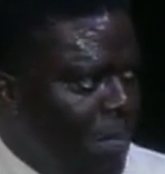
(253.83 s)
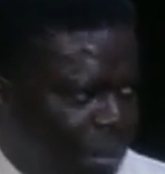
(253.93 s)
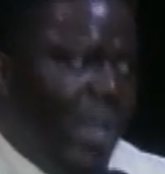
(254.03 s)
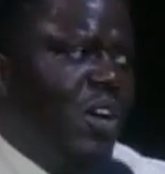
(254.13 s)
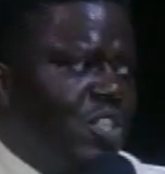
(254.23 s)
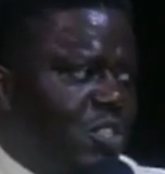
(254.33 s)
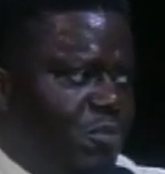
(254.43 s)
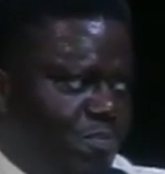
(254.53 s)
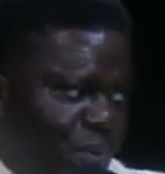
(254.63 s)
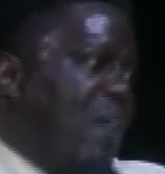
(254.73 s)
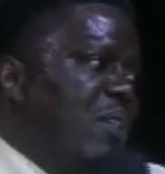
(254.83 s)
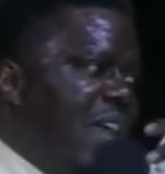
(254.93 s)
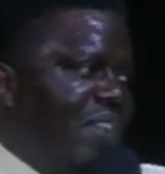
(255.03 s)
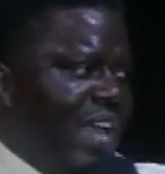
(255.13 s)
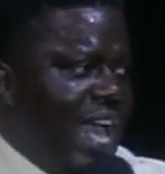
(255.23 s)
Pillows sprinkled
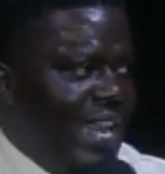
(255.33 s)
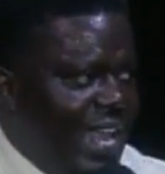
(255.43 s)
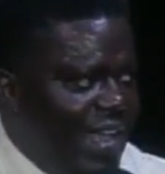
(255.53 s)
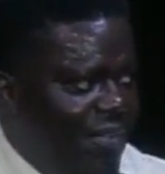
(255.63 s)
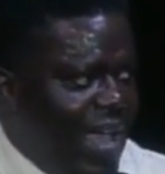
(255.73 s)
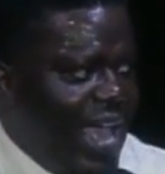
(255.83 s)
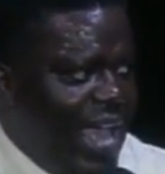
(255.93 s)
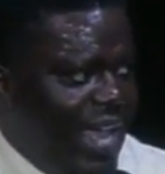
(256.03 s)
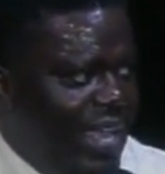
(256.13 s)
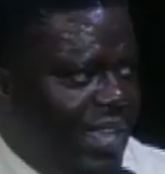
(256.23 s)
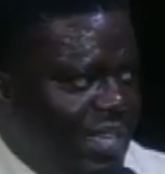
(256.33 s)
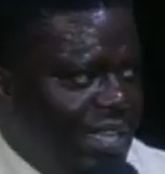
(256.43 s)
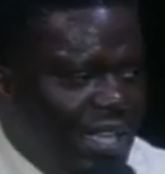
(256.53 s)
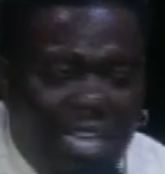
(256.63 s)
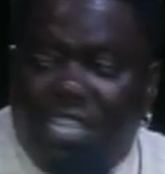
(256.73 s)
every goddamn way.
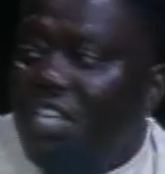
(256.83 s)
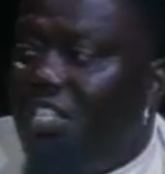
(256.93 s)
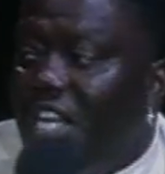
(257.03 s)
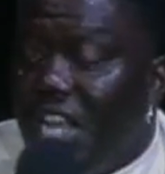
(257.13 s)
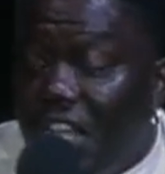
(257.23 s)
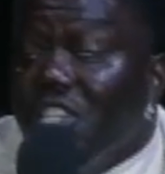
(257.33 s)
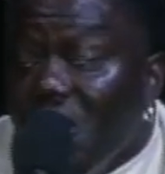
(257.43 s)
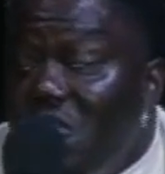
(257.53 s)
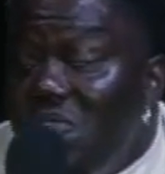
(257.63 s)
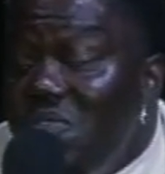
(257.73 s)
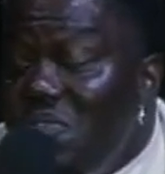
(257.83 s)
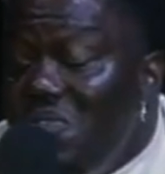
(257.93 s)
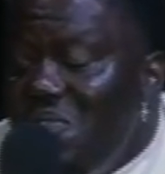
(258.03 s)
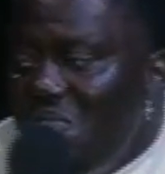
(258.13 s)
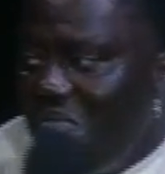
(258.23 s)
And she's sitting there.
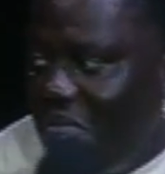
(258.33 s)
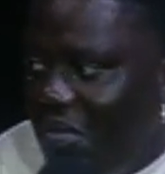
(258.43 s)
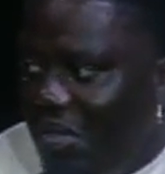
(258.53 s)
Listen